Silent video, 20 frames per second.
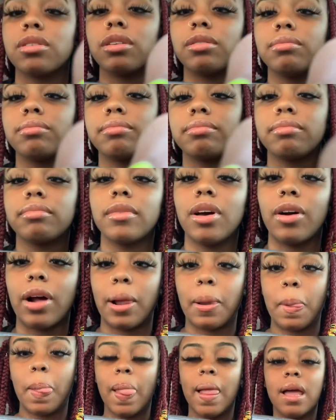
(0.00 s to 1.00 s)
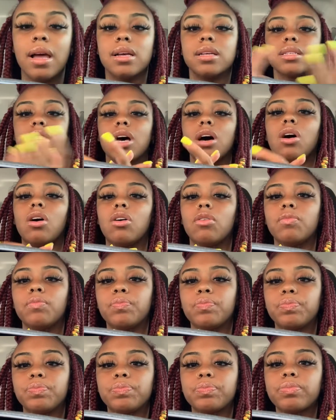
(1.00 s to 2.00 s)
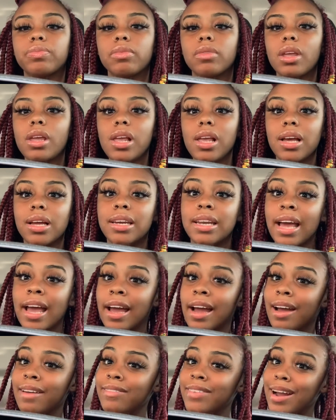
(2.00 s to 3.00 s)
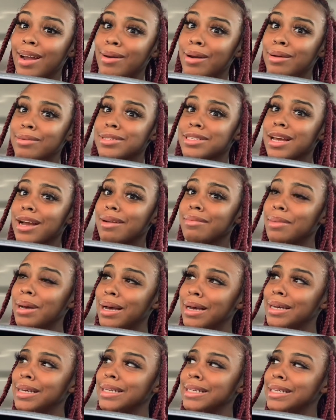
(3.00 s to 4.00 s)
so okay. So dang I forgot I was talking about